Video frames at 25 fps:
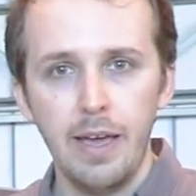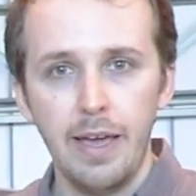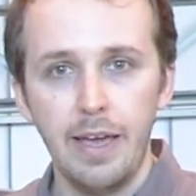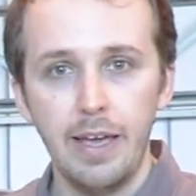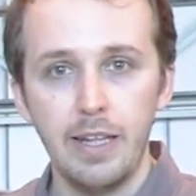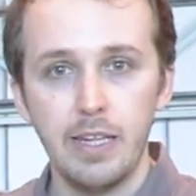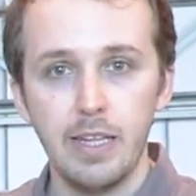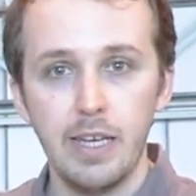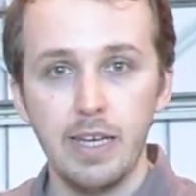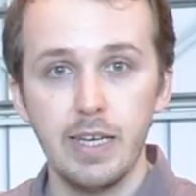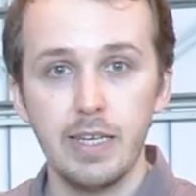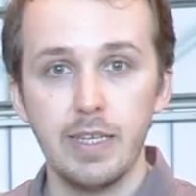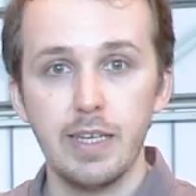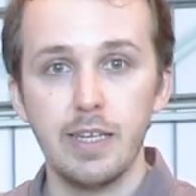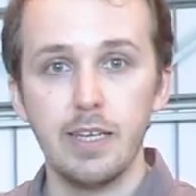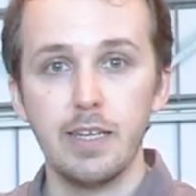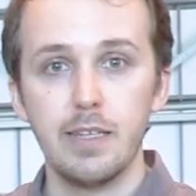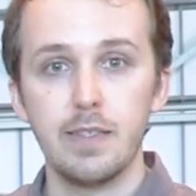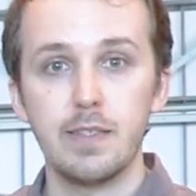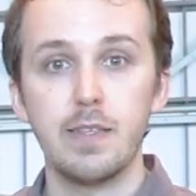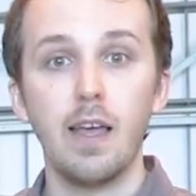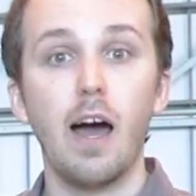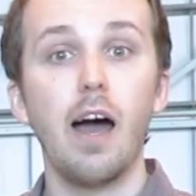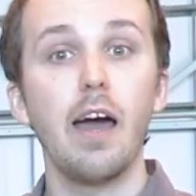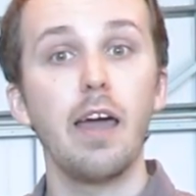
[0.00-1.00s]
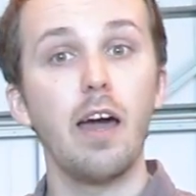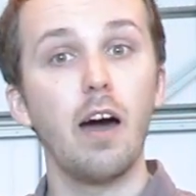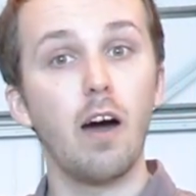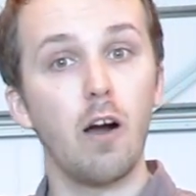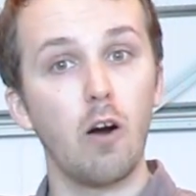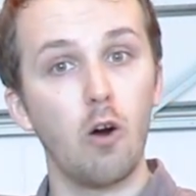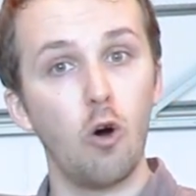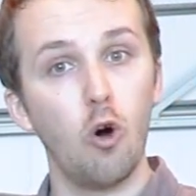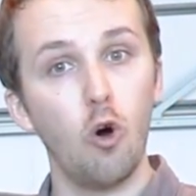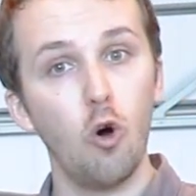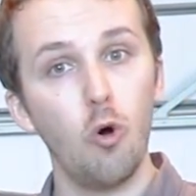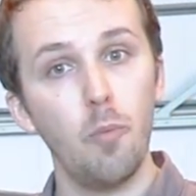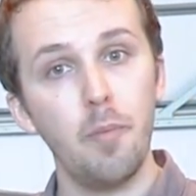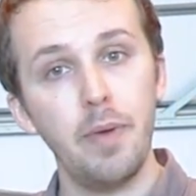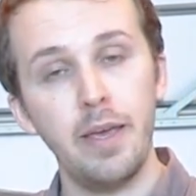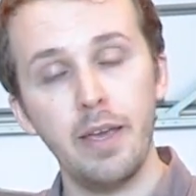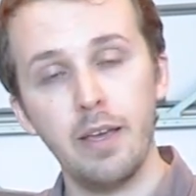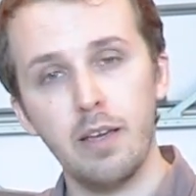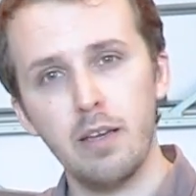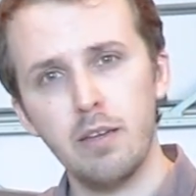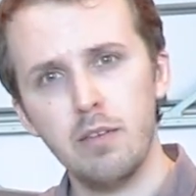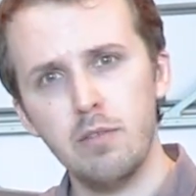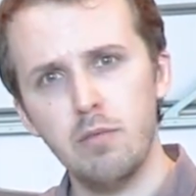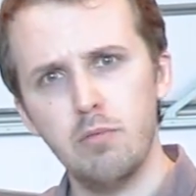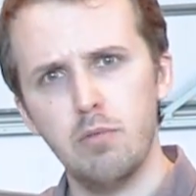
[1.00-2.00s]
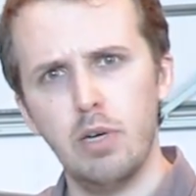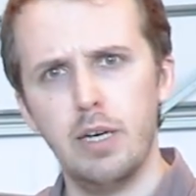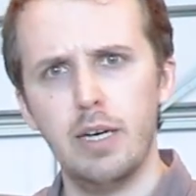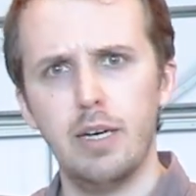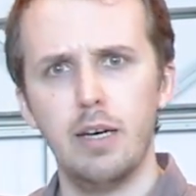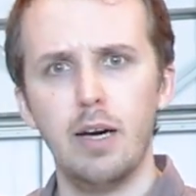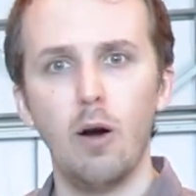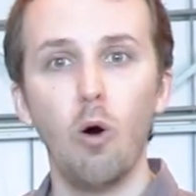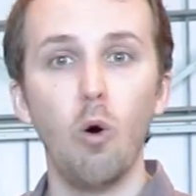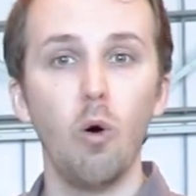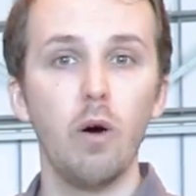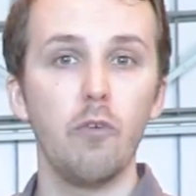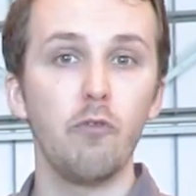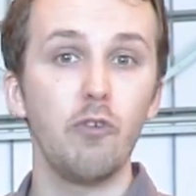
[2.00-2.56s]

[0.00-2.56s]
It is IR homing uh,